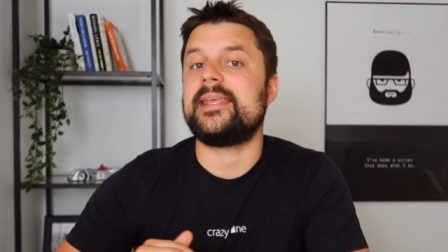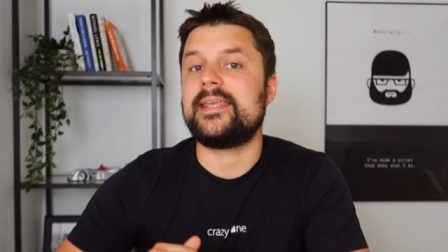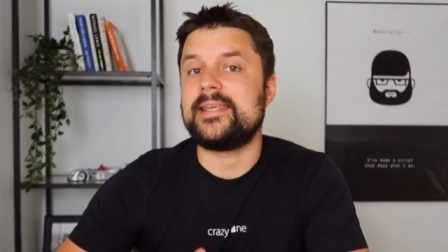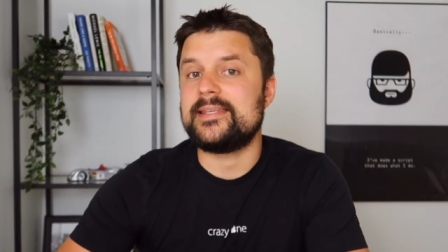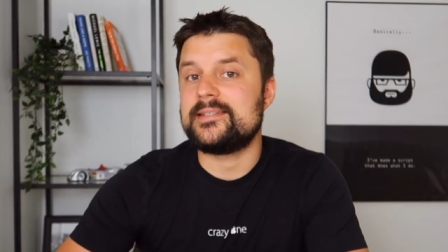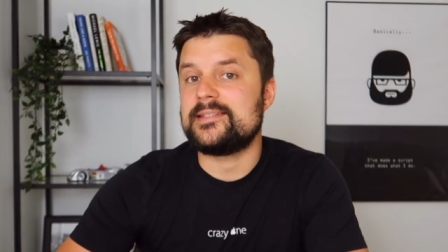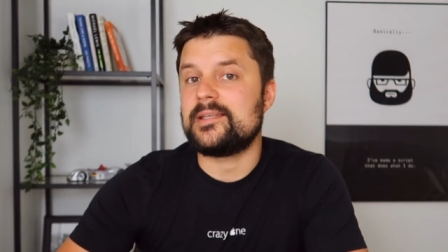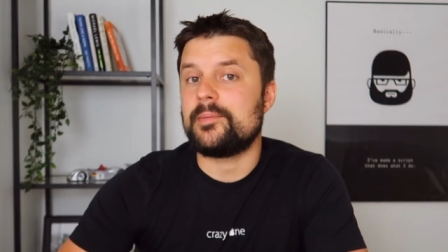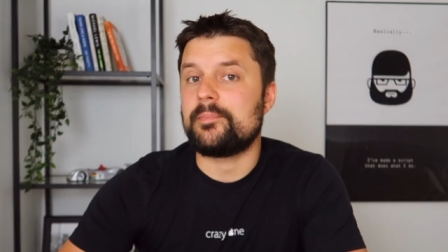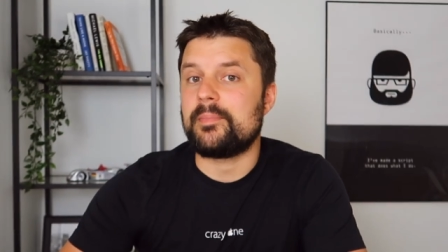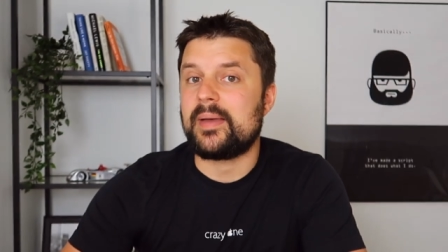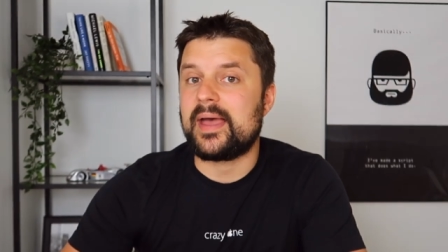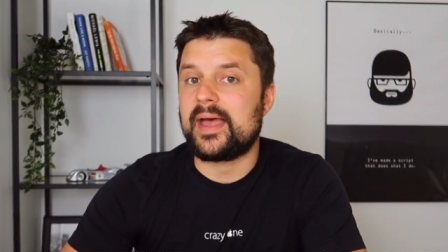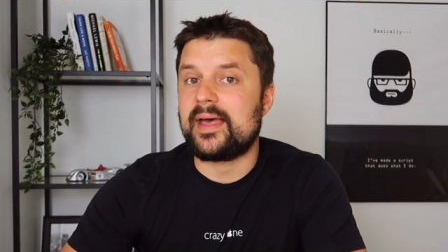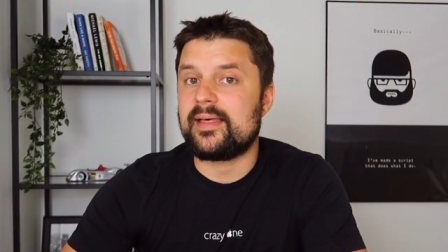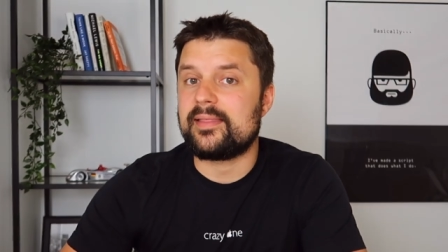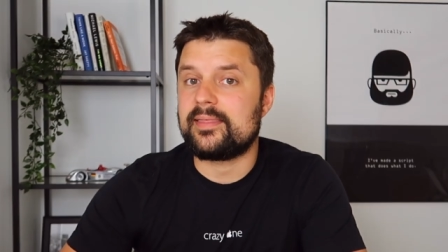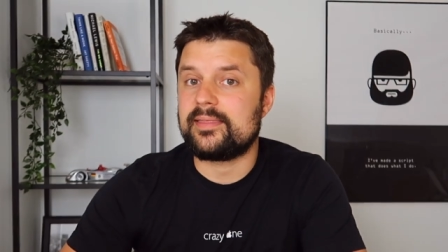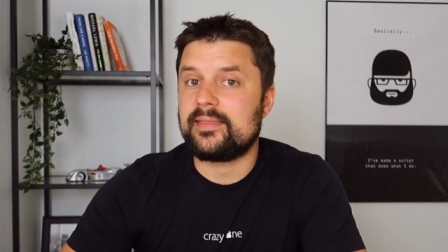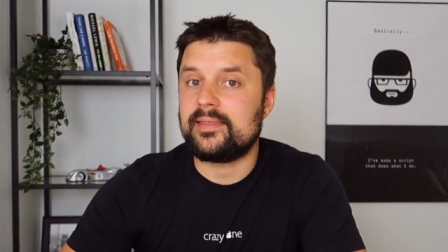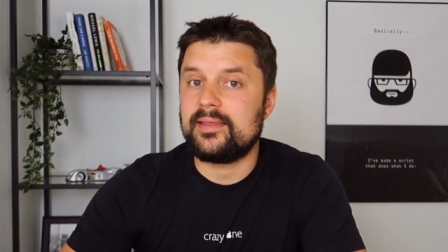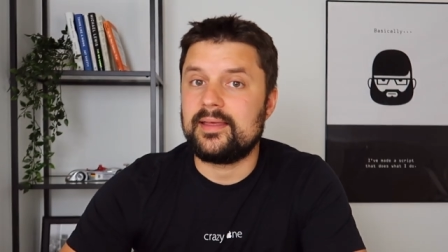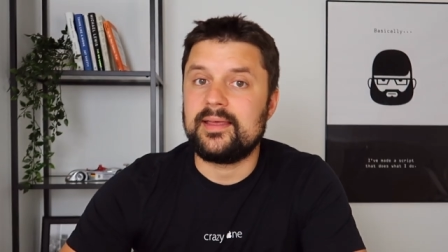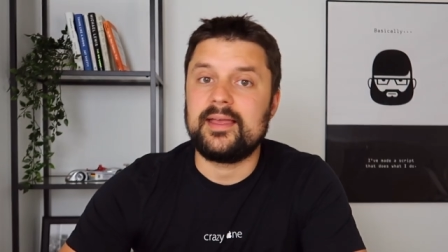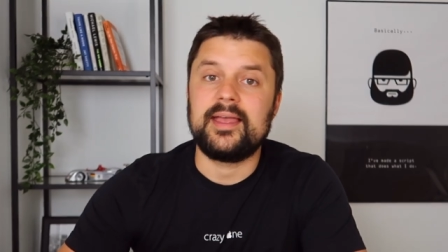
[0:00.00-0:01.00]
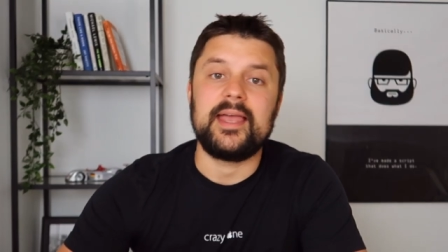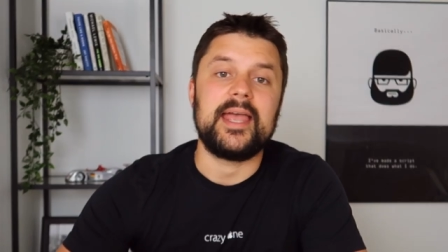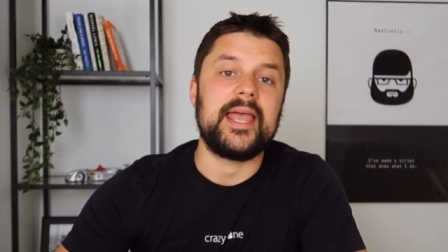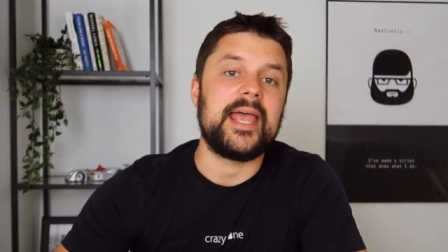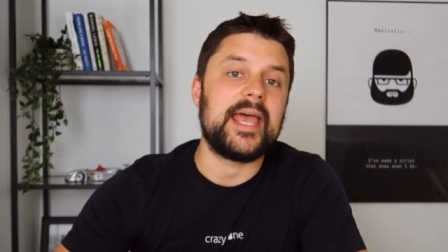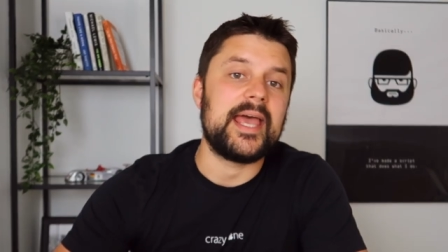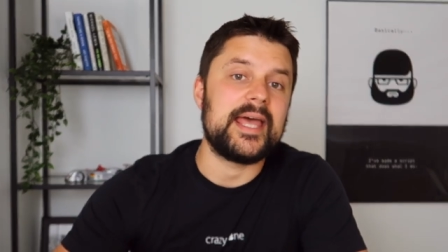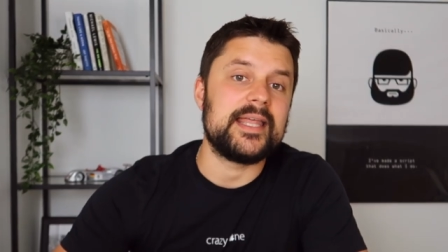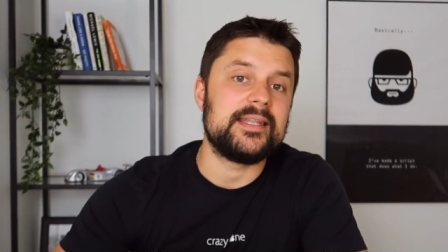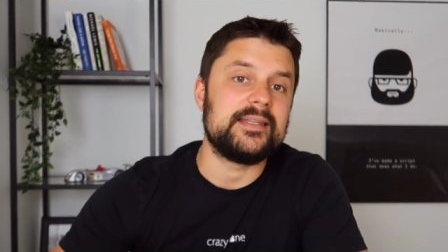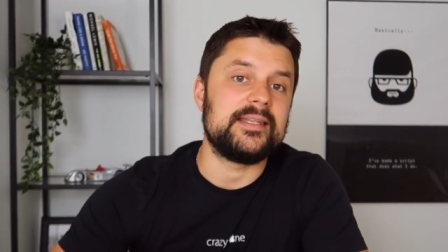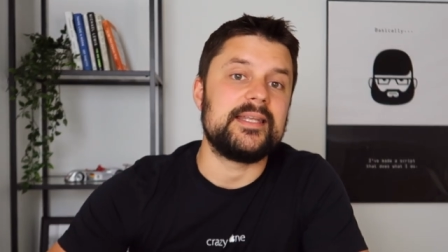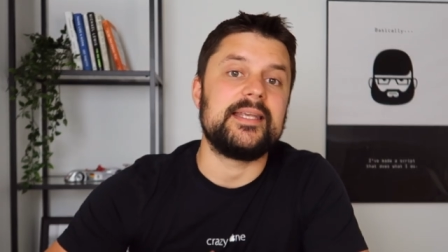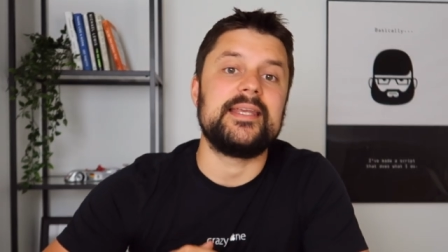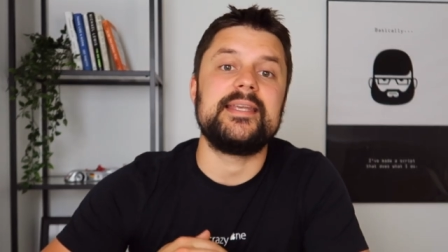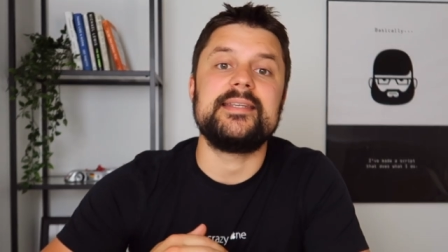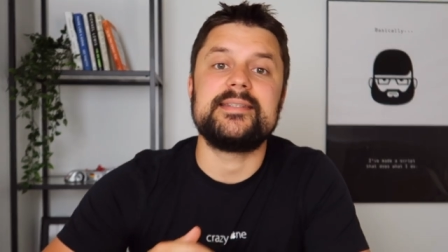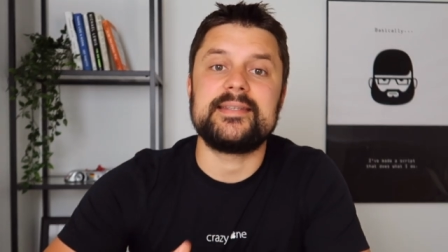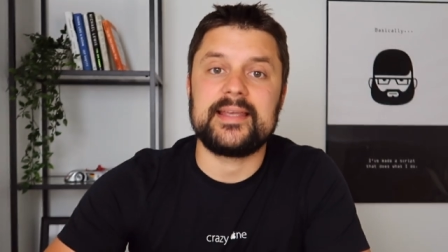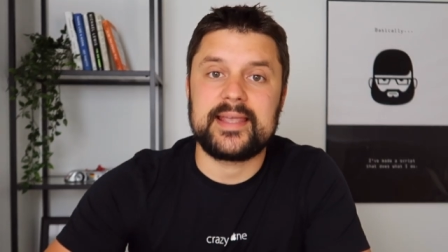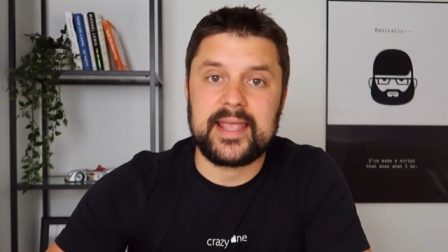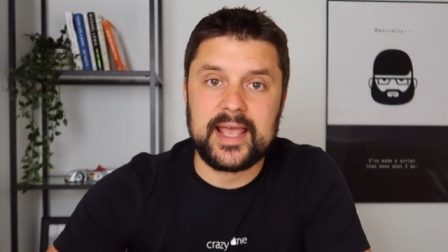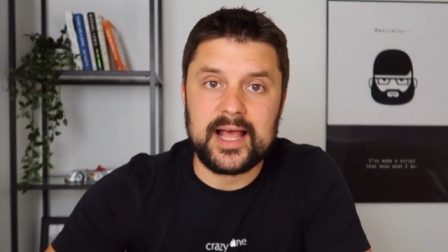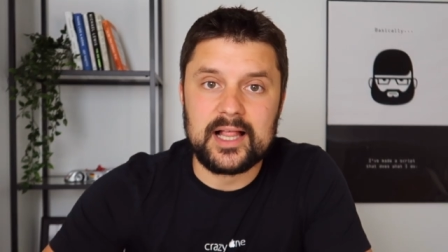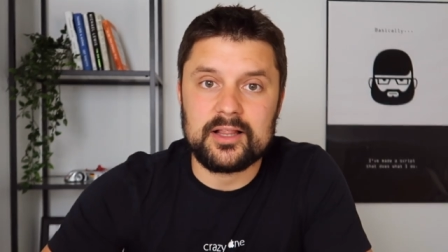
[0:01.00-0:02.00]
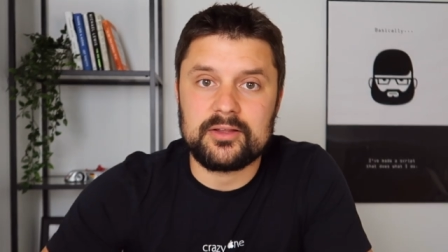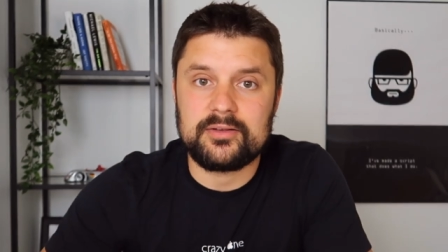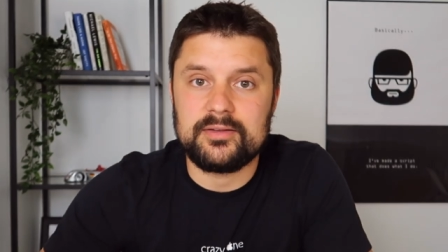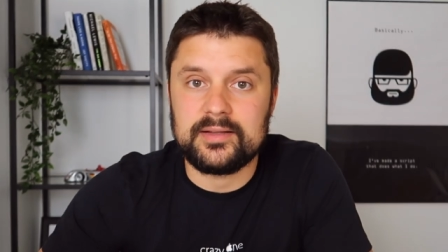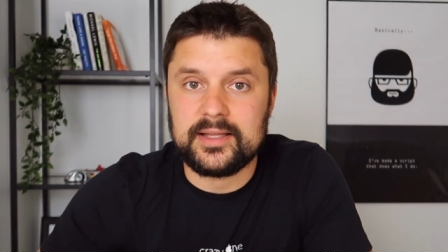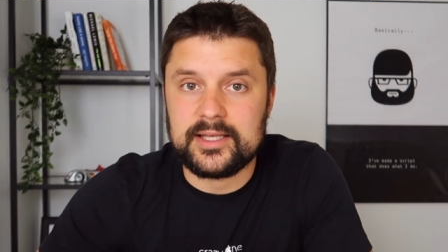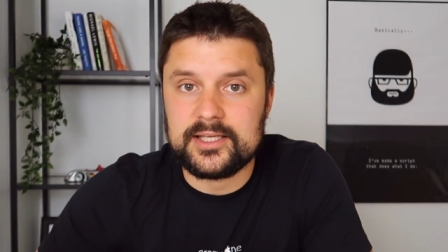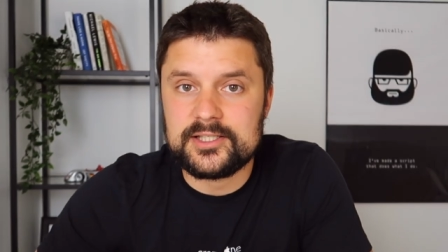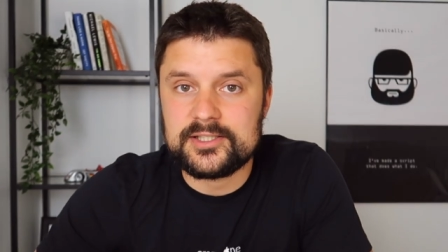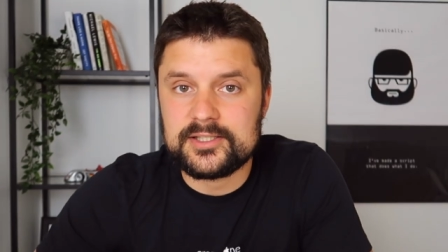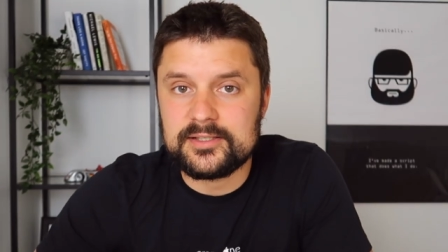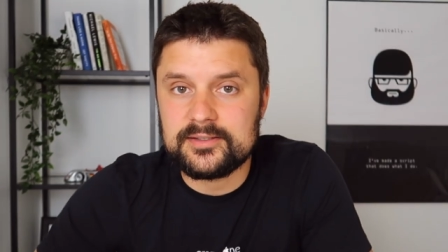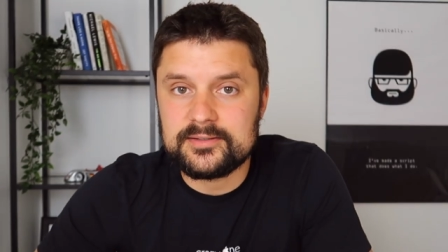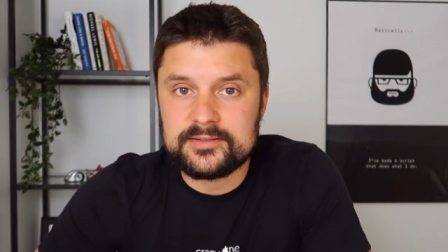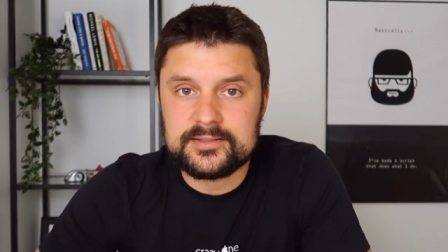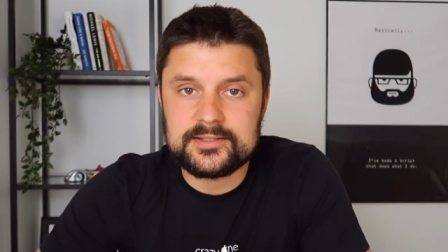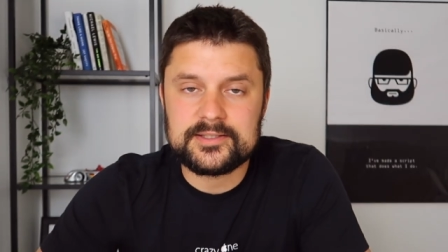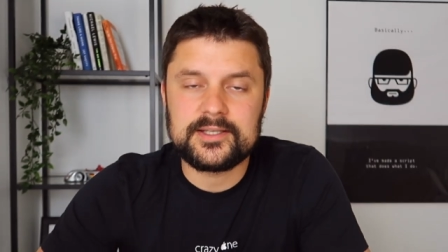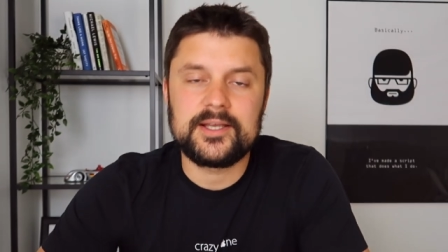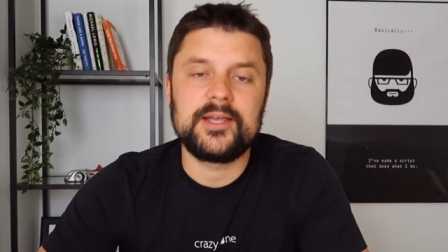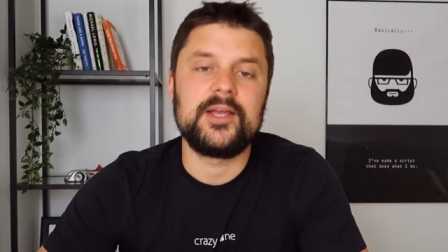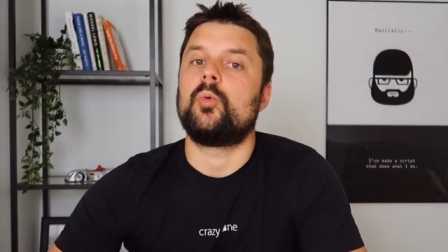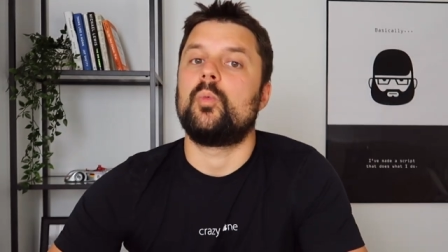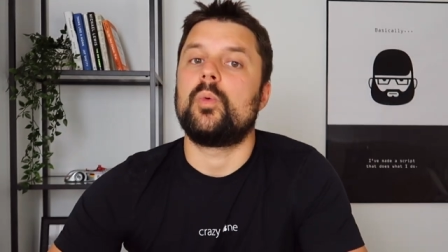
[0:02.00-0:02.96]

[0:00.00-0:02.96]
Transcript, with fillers: easy math and easy calculations,